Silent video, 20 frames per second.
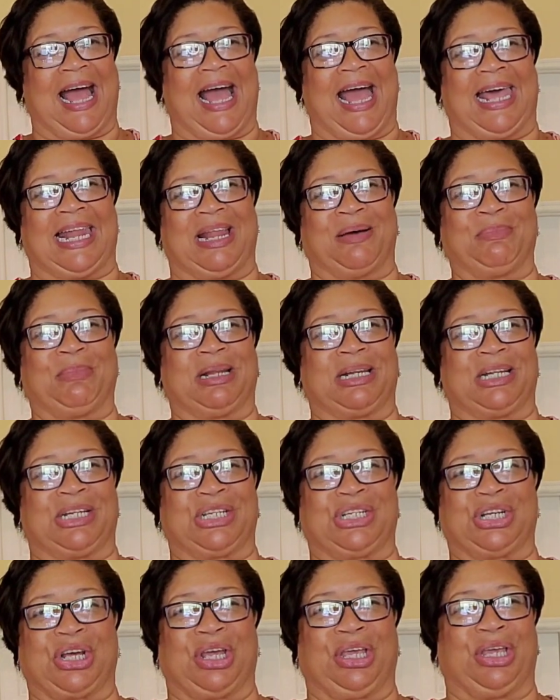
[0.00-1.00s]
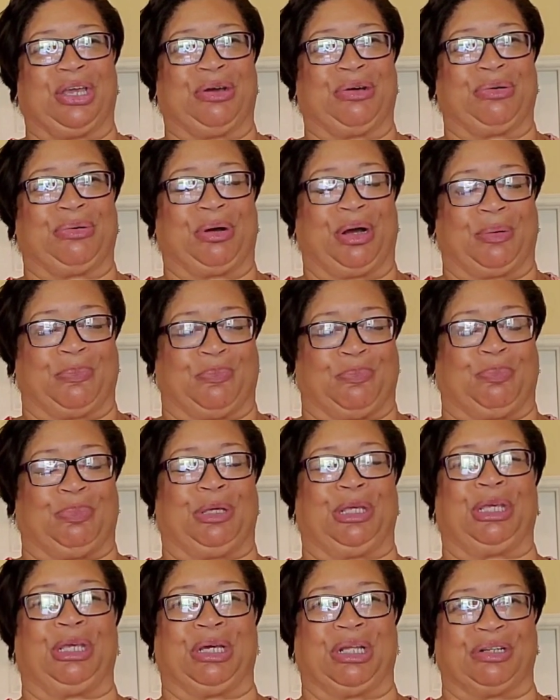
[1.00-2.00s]
and I'm going to show you a
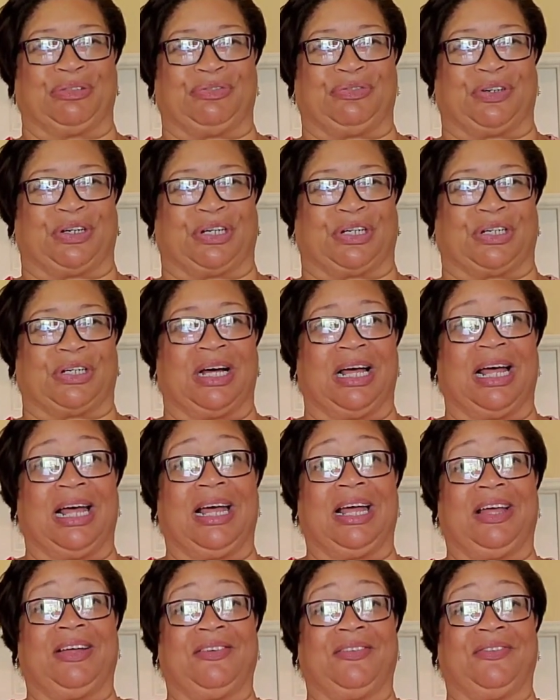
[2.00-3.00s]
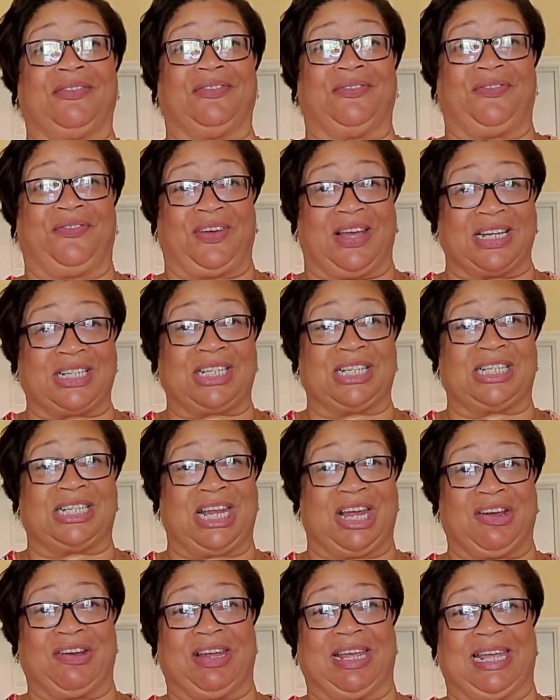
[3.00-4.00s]
beautiful
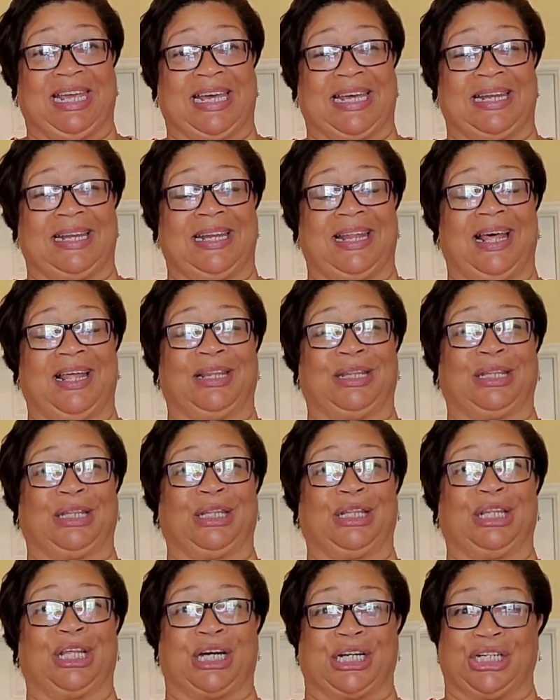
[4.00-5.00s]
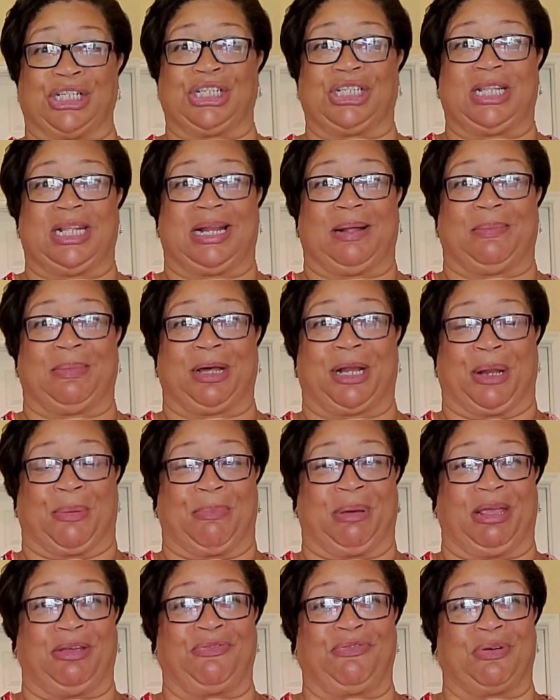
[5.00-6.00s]
vegetarian lunch that I'm going to
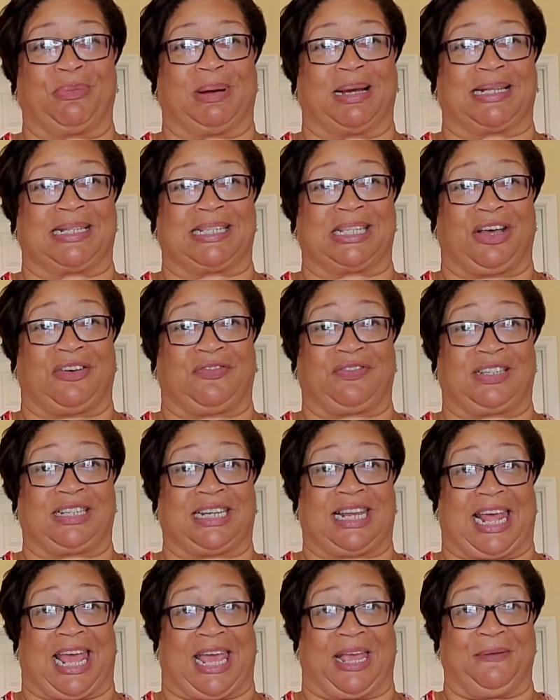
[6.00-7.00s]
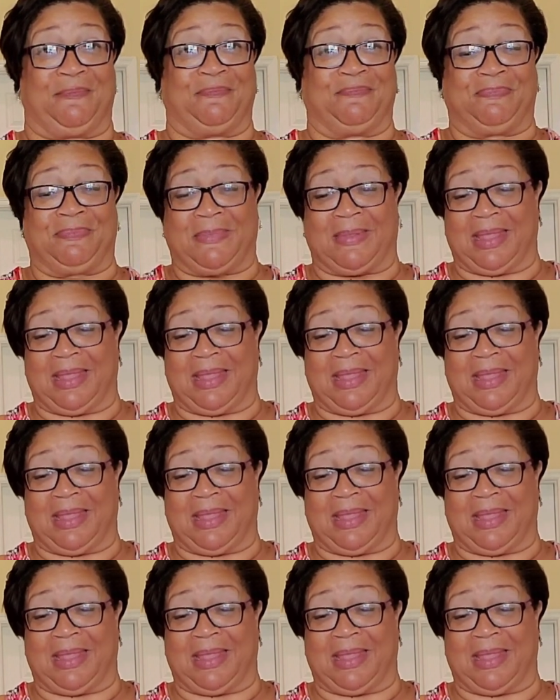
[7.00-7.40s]
make for myself today.